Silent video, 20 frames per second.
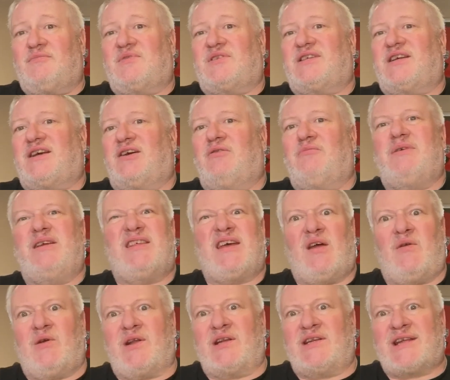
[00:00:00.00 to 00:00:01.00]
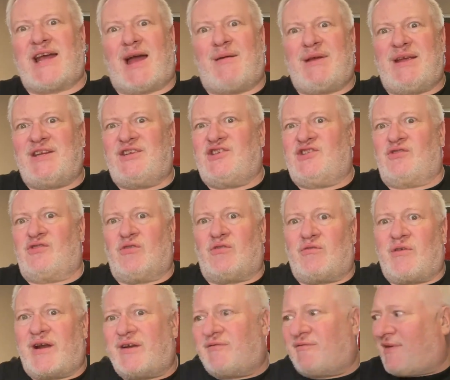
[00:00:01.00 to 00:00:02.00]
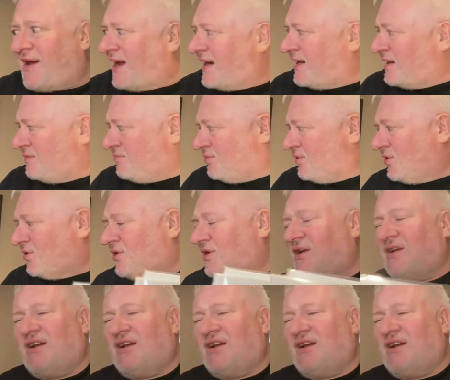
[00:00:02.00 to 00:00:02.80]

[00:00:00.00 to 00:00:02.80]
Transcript: tell me they were damaged or unavailable,